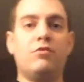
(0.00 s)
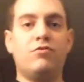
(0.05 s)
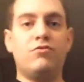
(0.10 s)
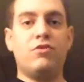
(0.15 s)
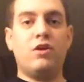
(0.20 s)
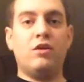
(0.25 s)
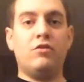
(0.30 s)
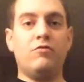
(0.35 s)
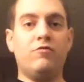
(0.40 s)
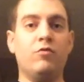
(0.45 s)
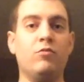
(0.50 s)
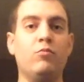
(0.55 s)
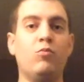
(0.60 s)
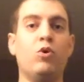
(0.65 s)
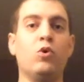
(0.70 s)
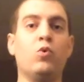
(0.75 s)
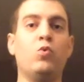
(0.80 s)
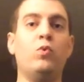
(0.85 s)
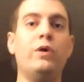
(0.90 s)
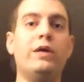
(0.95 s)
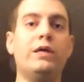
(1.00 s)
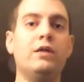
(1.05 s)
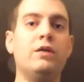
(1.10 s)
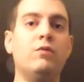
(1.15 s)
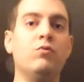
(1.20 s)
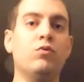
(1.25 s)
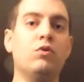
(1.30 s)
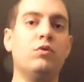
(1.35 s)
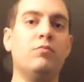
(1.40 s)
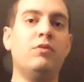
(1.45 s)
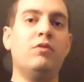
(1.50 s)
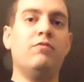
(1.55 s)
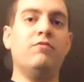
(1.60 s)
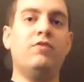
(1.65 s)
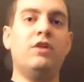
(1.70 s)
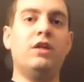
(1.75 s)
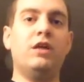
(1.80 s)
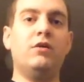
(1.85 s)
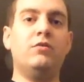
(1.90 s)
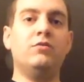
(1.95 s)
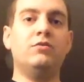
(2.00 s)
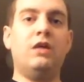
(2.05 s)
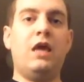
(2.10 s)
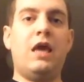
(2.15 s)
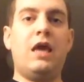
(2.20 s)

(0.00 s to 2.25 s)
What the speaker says: this channel for more weekly Rudiment videos,